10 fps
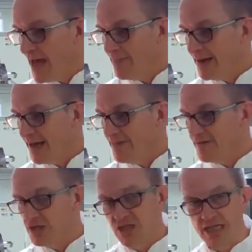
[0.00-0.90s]
and I
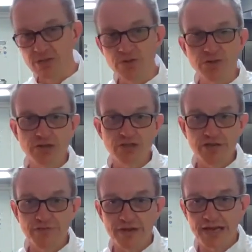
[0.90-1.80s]
think the cheese will do the
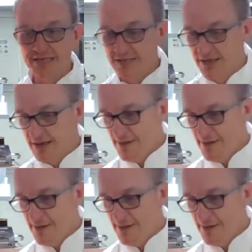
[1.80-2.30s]
trick for that.